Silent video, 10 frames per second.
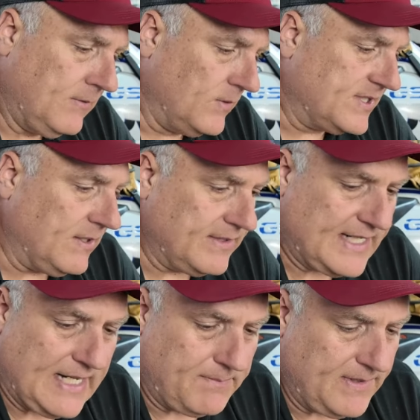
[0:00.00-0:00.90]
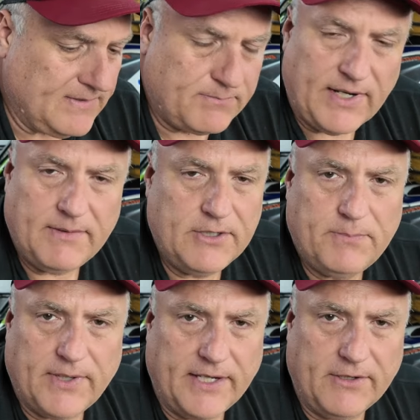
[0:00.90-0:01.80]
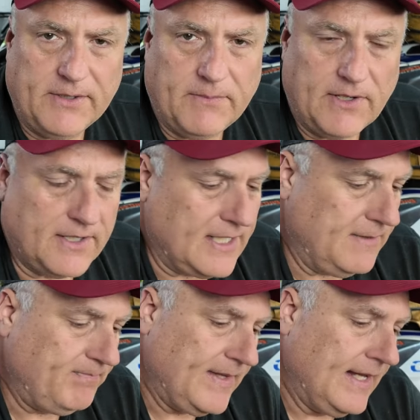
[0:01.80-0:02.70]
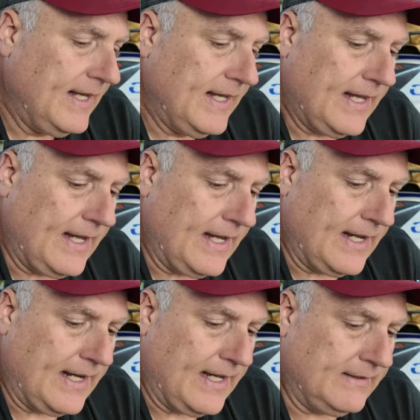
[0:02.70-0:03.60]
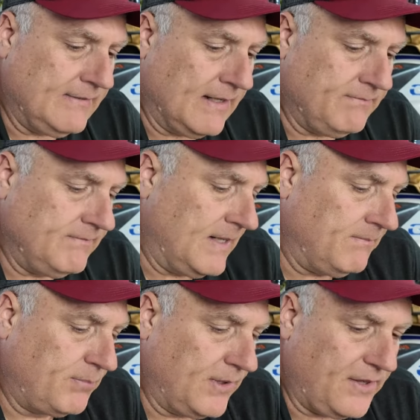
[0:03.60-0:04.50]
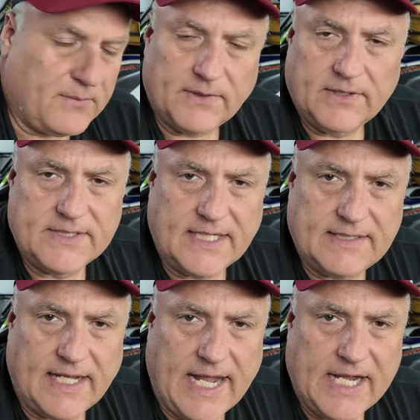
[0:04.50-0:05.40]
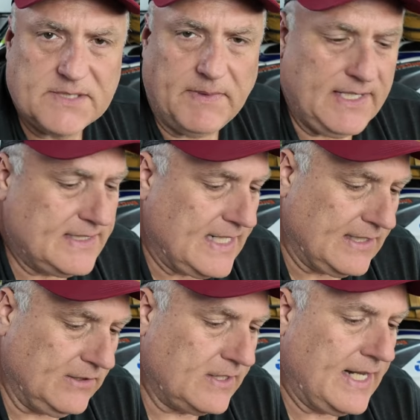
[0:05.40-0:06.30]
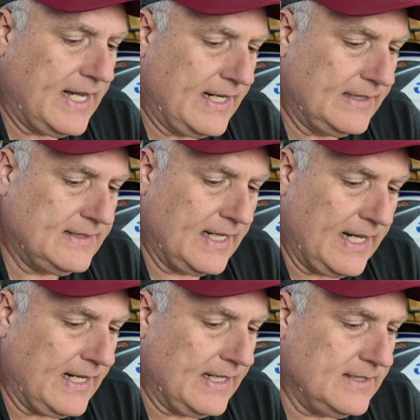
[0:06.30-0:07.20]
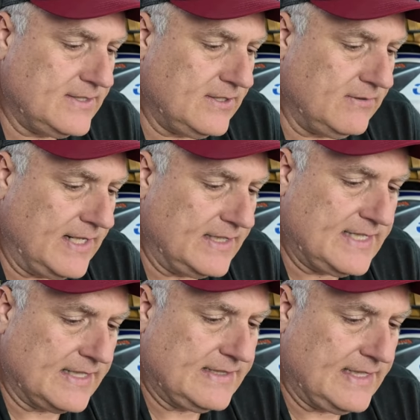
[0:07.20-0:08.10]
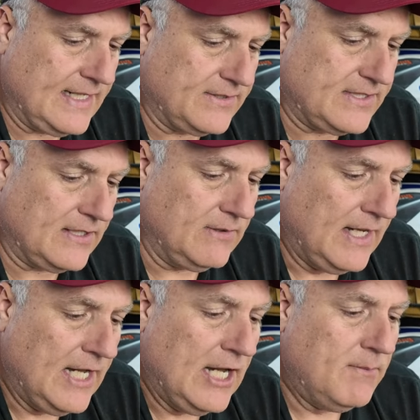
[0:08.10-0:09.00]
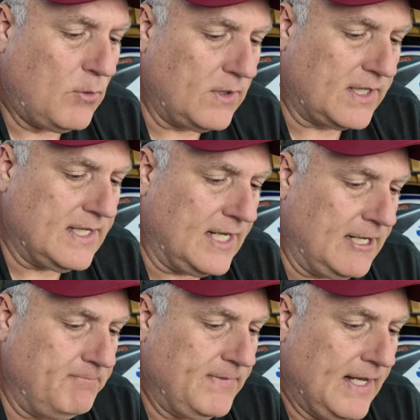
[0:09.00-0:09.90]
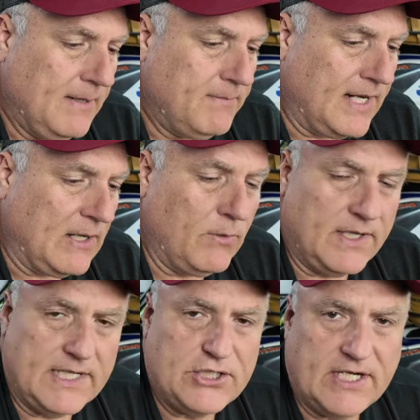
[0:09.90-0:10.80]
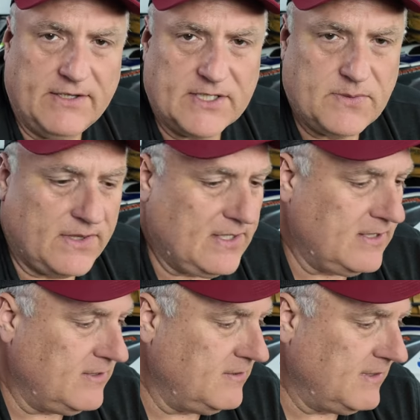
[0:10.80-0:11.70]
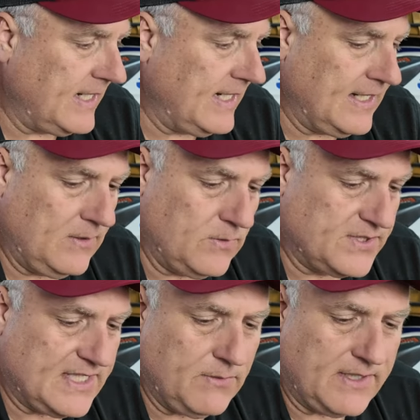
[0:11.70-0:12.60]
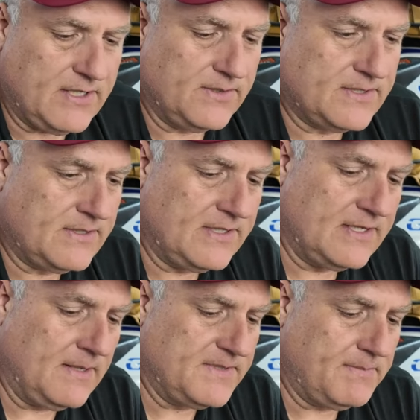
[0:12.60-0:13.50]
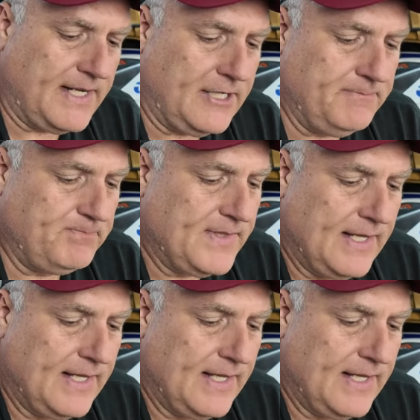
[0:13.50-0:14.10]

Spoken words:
We'll see what's happened, brand new player in the market. And I'm pretty thrilled that they asked me to take a look at it and to test it out. So more to come, but I wanted to share this with you, and we'll see what comes about.